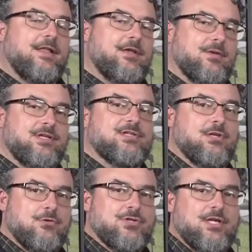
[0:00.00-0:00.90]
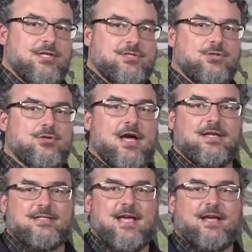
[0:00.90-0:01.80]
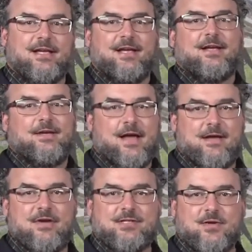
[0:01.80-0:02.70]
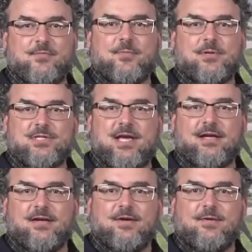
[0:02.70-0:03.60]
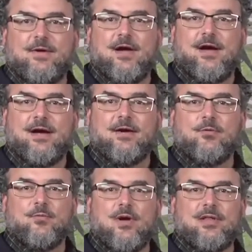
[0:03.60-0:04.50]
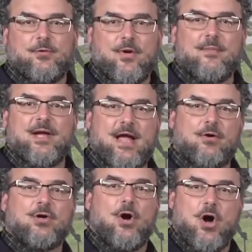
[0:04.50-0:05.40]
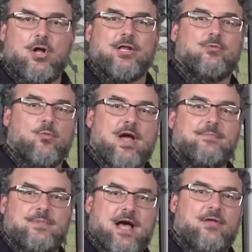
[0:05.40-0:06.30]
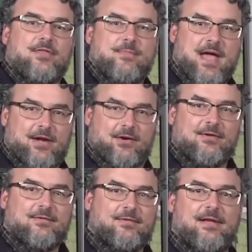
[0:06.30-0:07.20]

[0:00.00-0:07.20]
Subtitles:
The only solution is to try to take, I've had some people take like rubbing alcohol and wipe down the banner.